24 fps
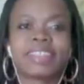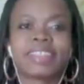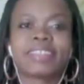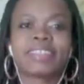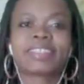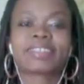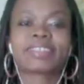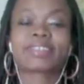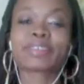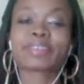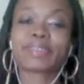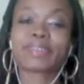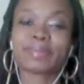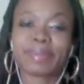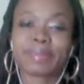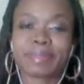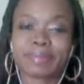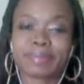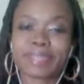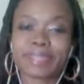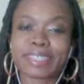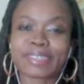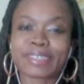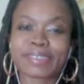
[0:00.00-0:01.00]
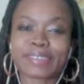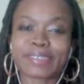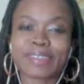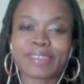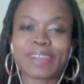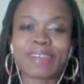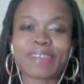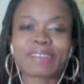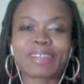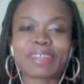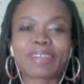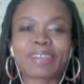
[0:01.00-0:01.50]
So you want to make sure you
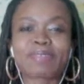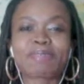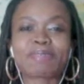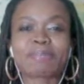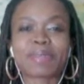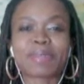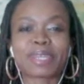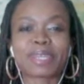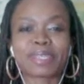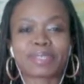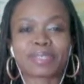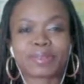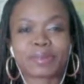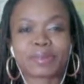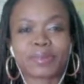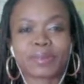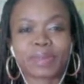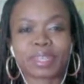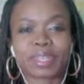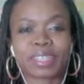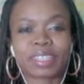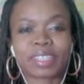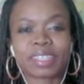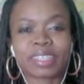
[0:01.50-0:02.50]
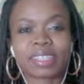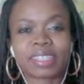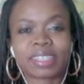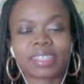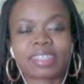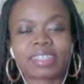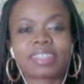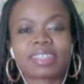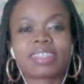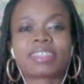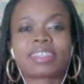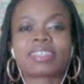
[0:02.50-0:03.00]
have enough base oil
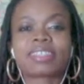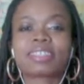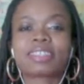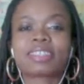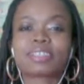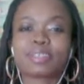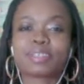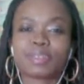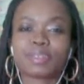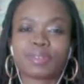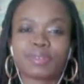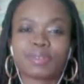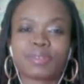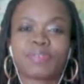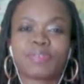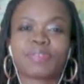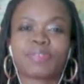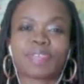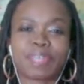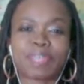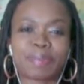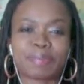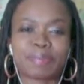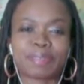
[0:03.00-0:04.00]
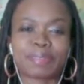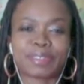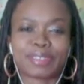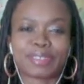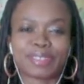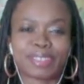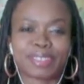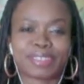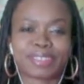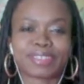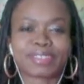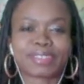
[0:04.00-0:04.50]
to fill up your
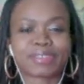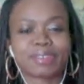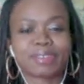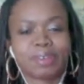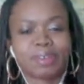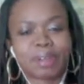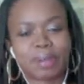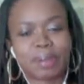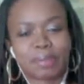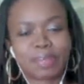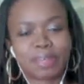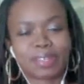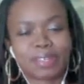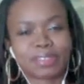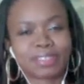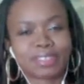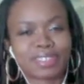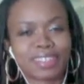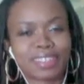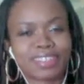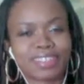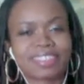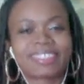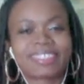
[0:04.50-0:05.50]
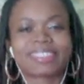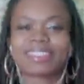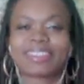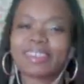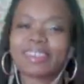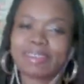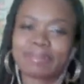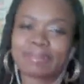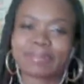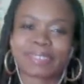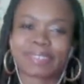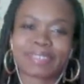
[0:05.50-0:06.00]
jar. So know how big your jar is, know
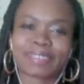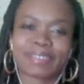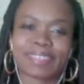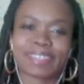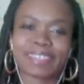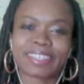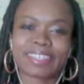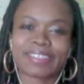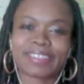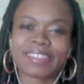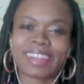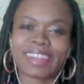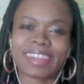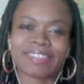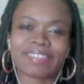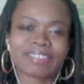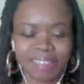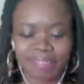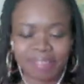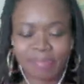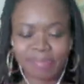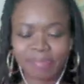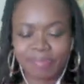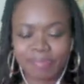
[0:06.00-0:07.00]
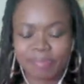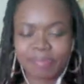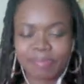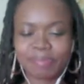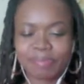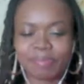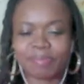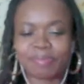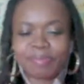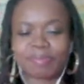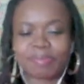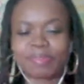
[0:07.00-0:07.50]
how much oil you have.
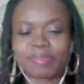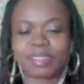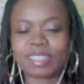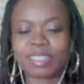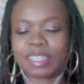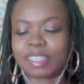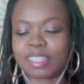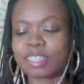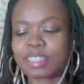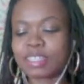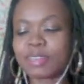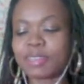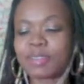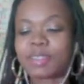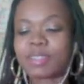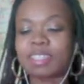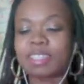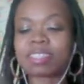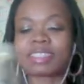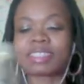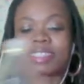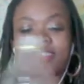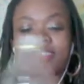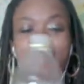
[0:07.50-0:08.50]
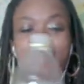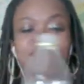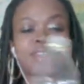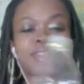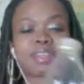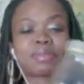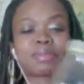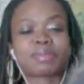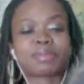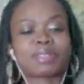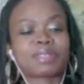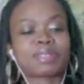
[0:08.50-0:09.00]
So this is a
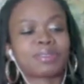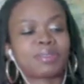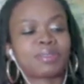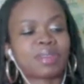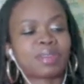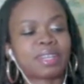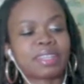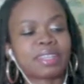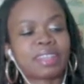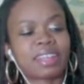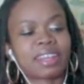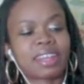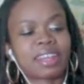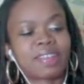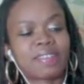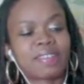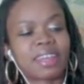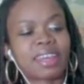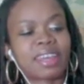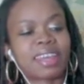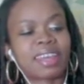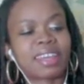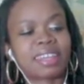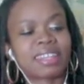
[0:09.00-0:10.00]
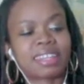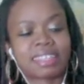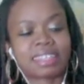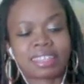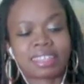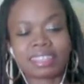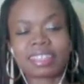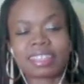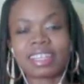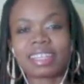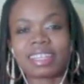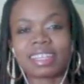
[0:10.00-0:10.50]
grapeseed oil that I've had a
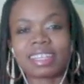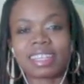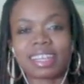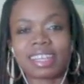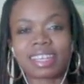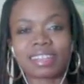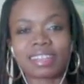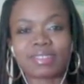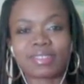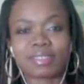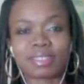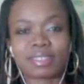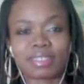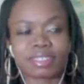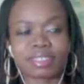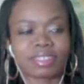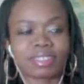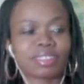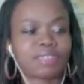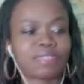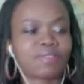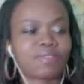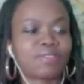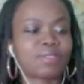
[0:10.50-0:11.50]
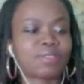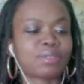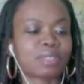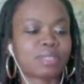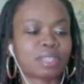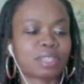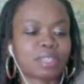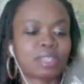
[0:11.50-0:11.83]
selenite crystal infusing in